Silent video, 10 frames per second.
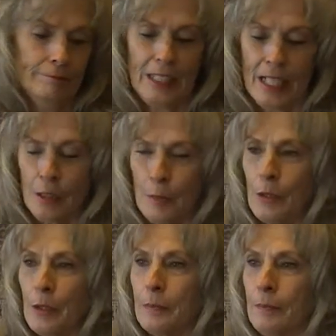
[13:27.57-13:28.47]
That's a big
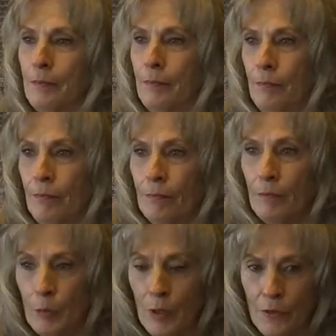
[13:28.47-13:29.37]
one.
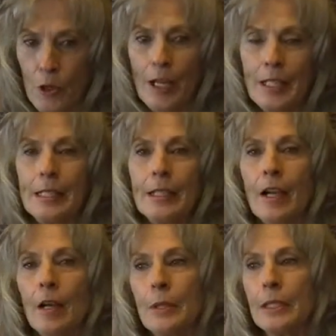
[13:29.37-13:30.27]
People have no idea
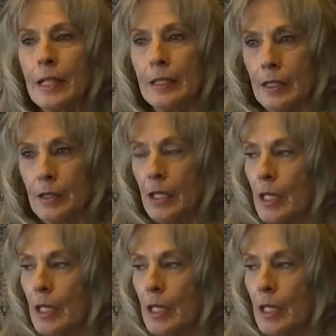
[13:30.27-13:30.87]
how big that is.